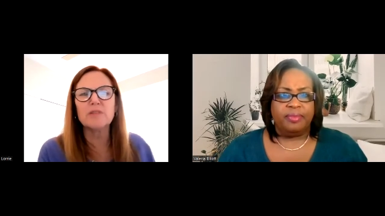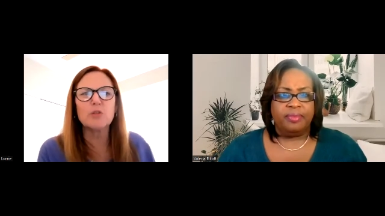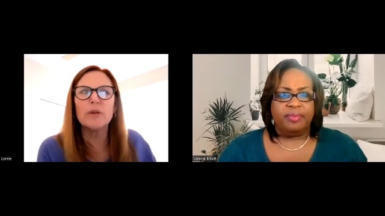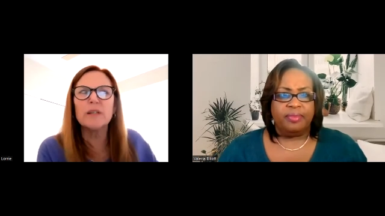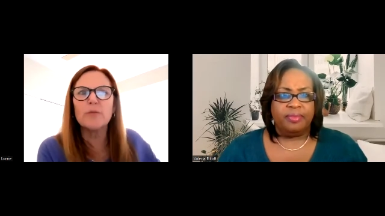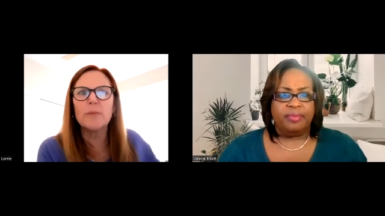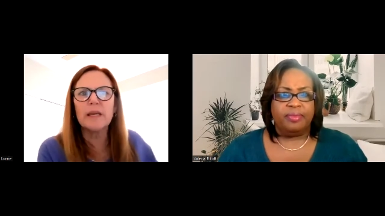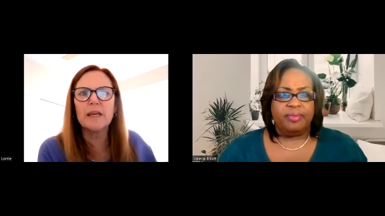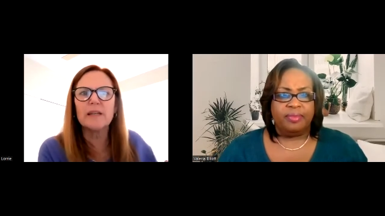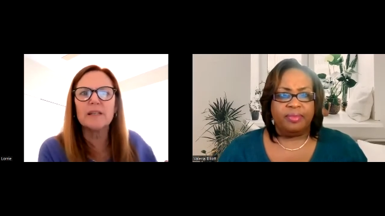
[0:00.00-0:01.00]
Speaker 1: stories for my
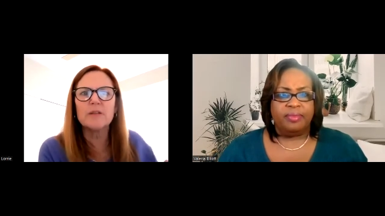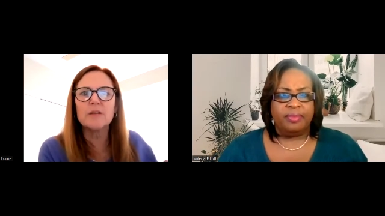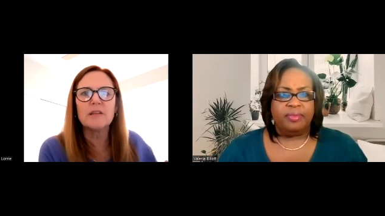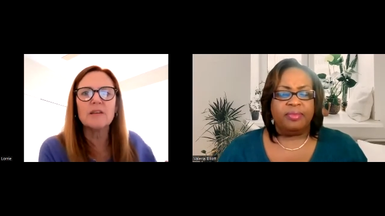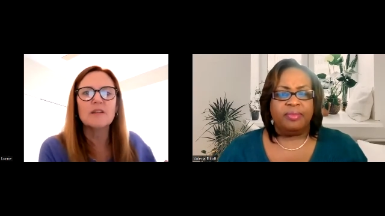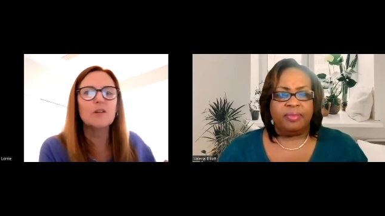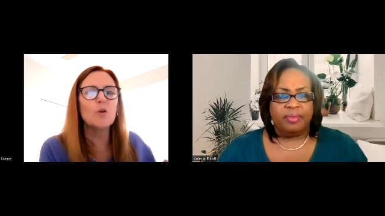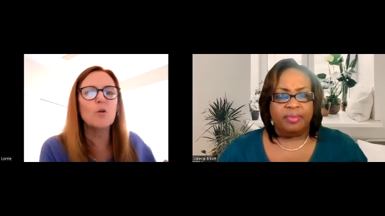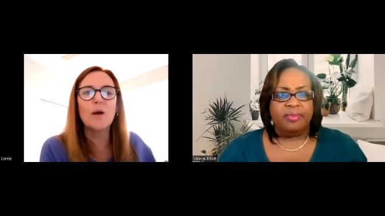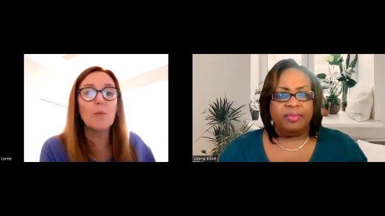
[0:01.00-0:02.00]
kids.
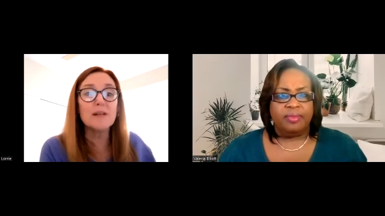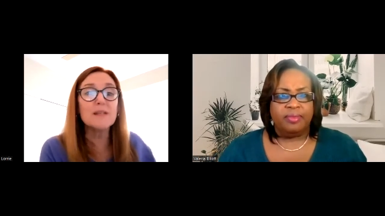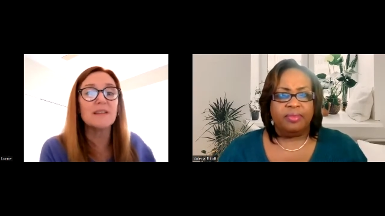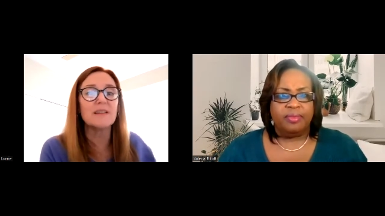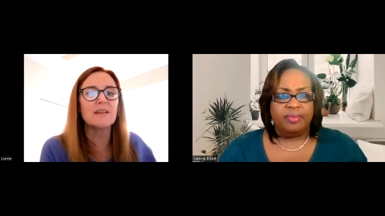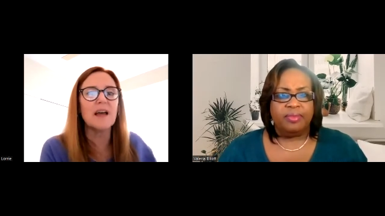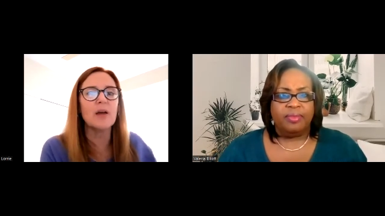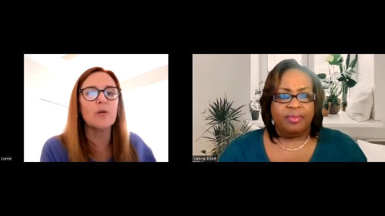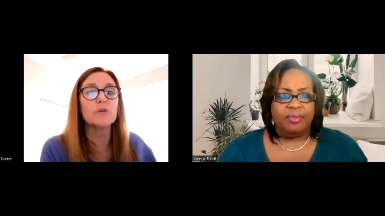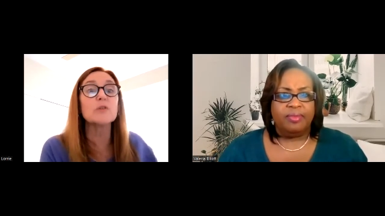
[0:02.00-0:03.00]
No, I wasn't. I
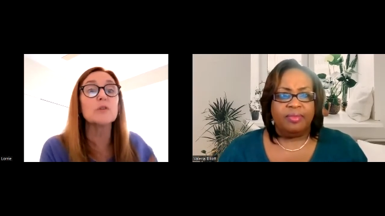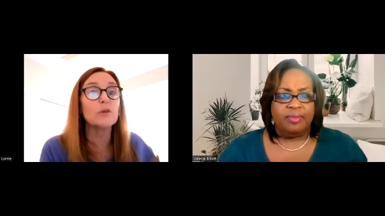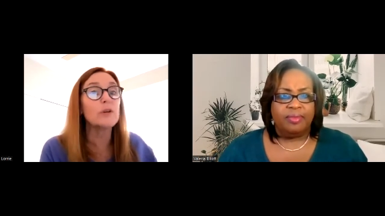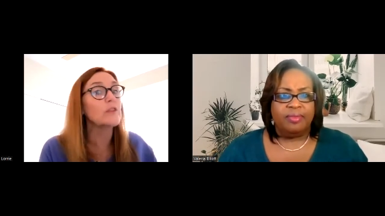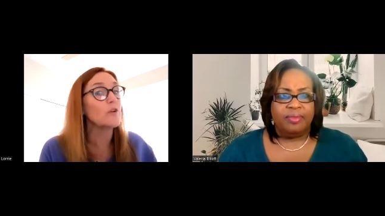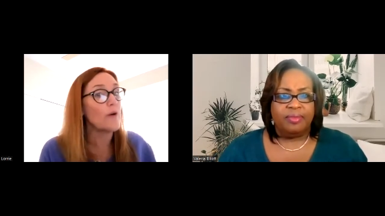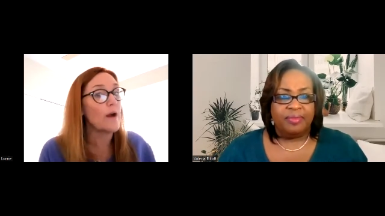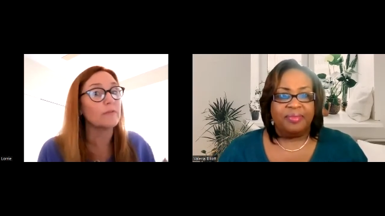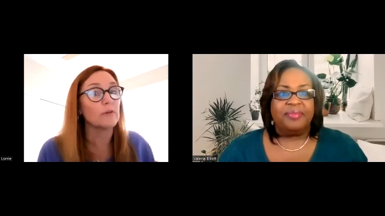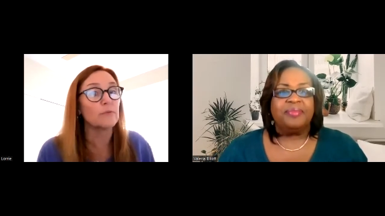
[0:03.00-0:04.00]
was learning the
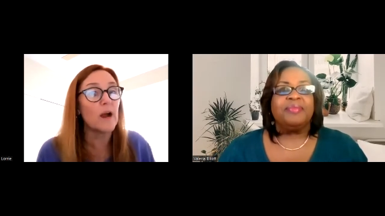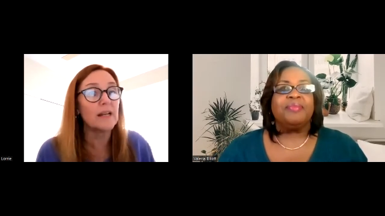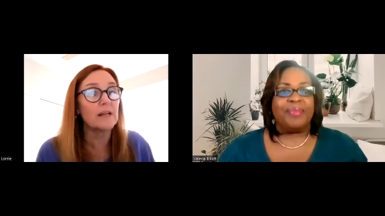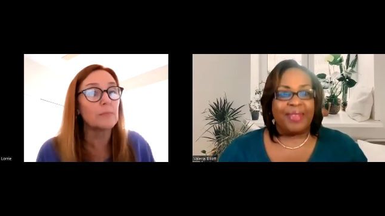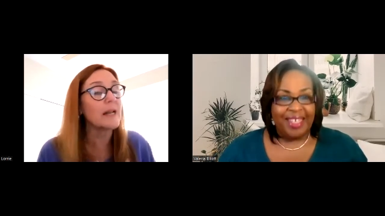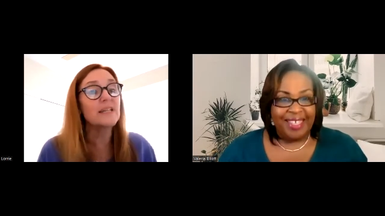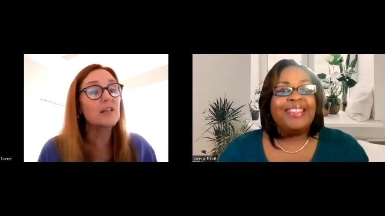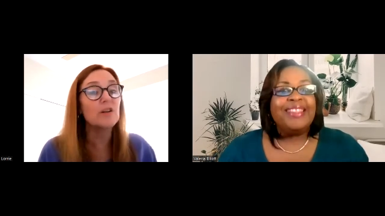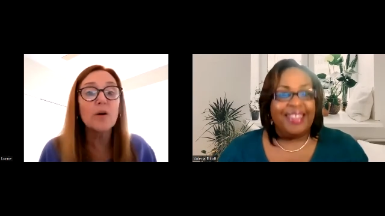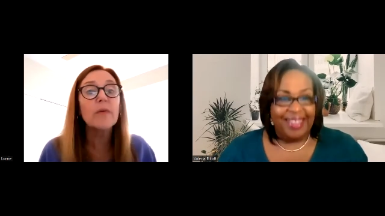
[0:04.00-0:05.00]
craft of writing, but I didn't
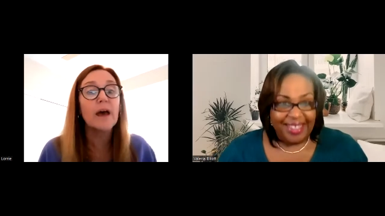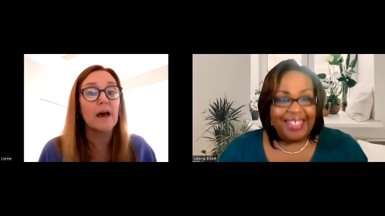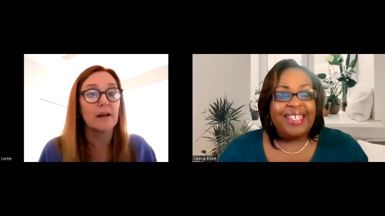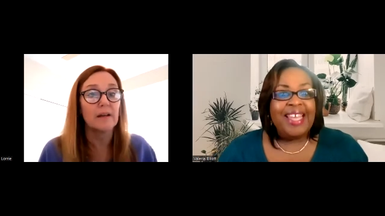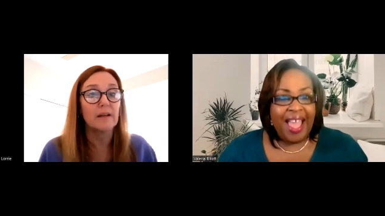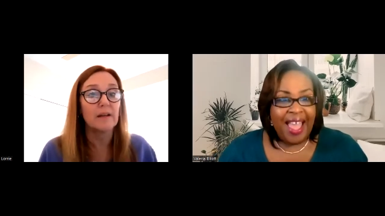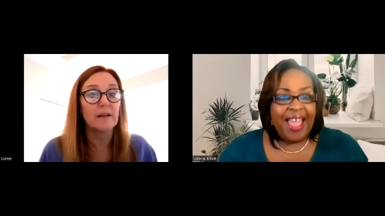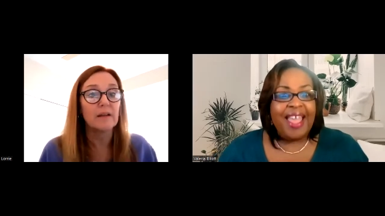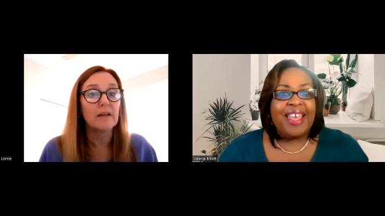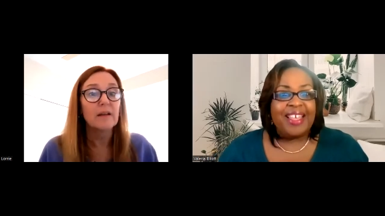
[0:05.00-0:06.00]
know that.
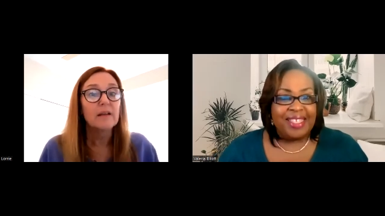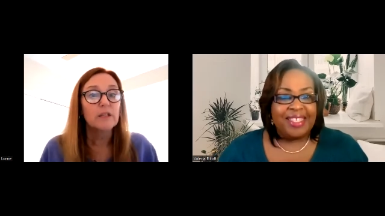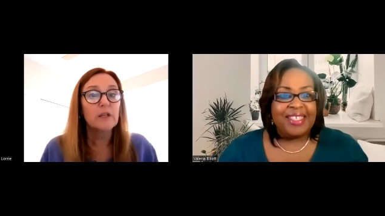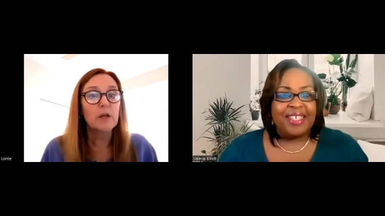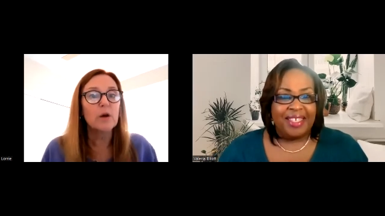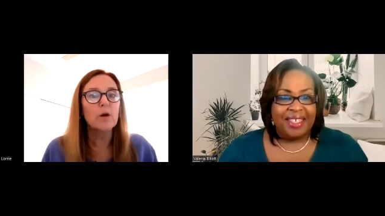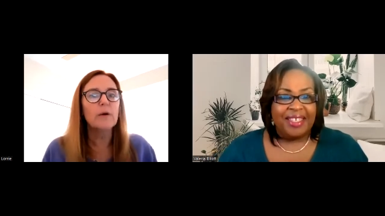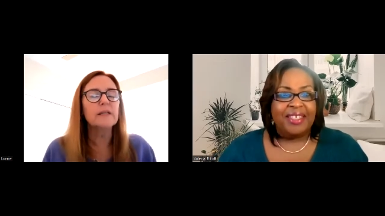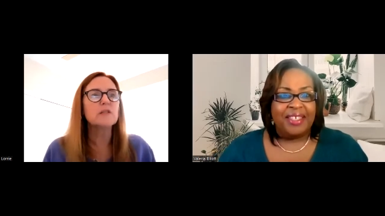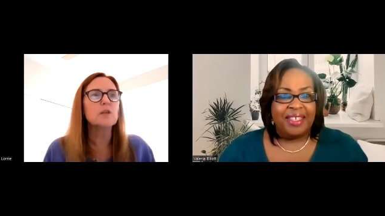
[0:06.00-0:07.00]
Speaker 2: Yes.
Speaker 1: You know,
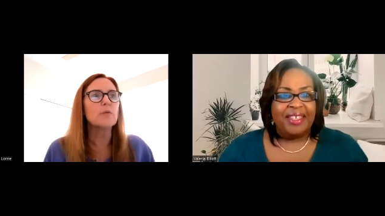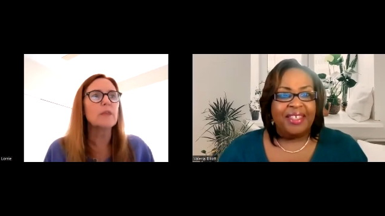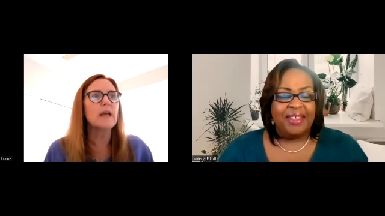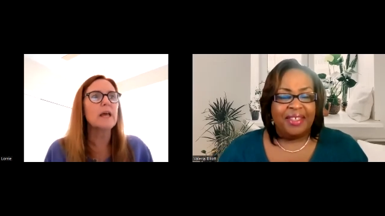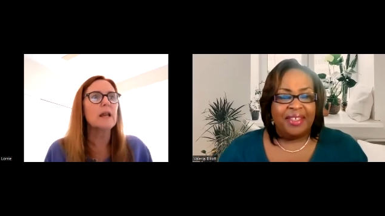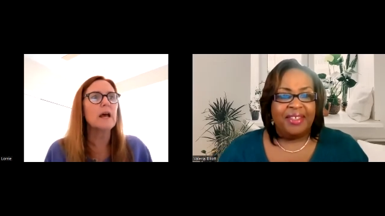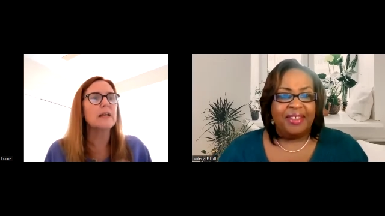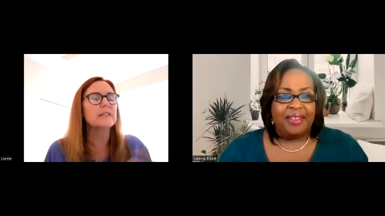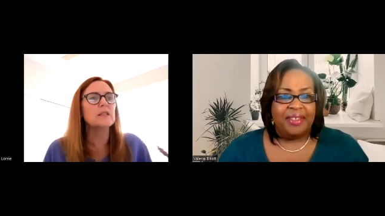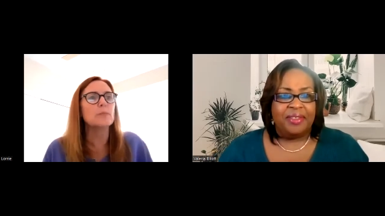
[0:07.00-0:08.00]
and so then I
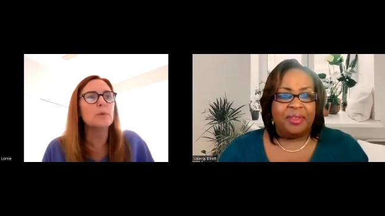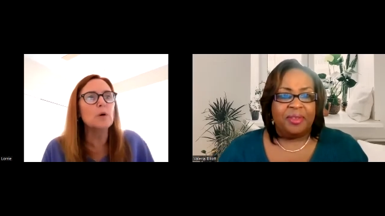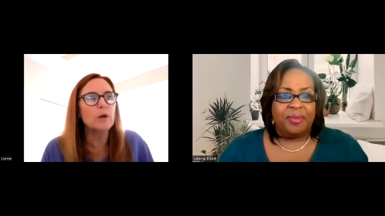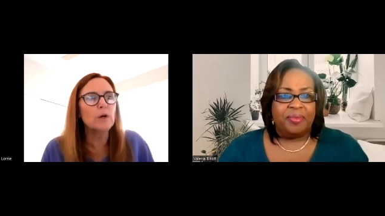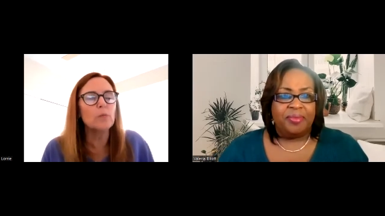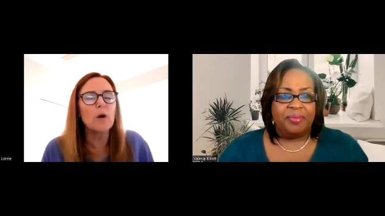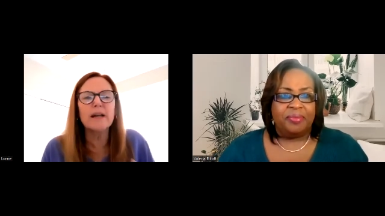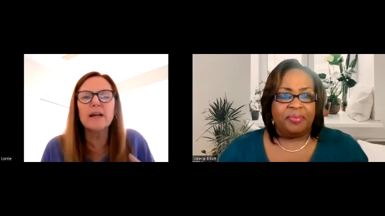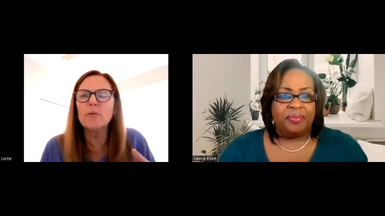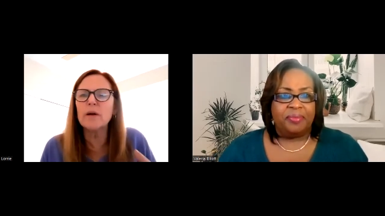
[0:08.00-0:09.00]
did the book. And why
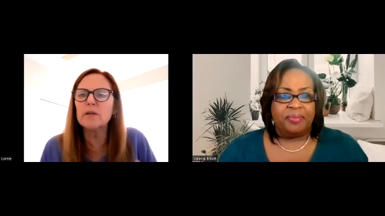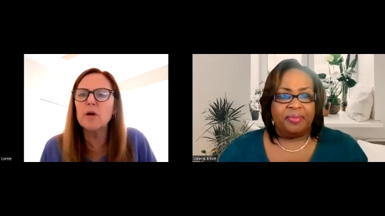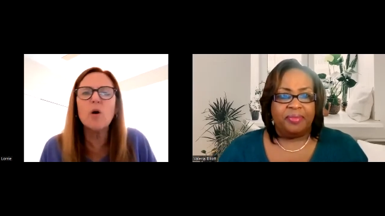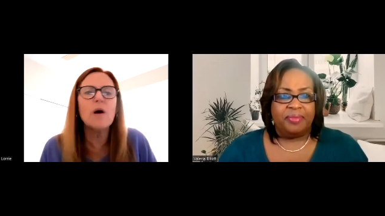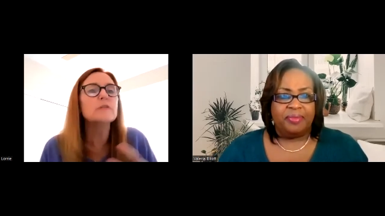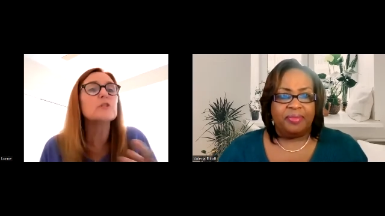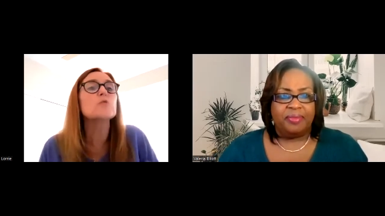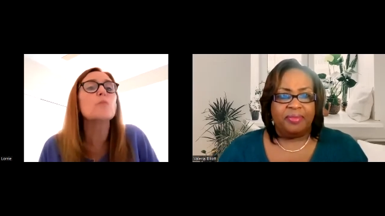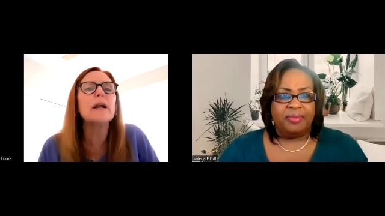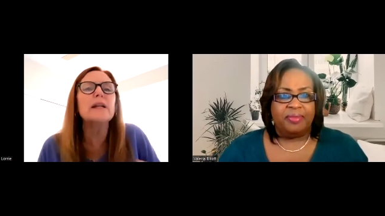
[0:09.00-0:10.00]
did I write? Oh, I was
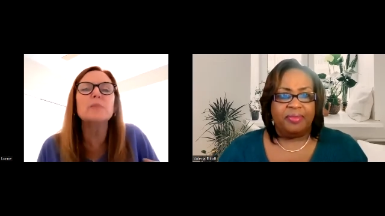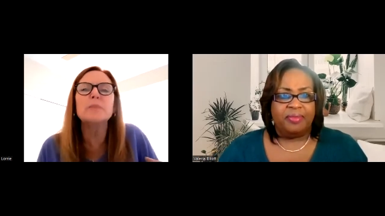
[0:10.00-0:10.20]
just writing a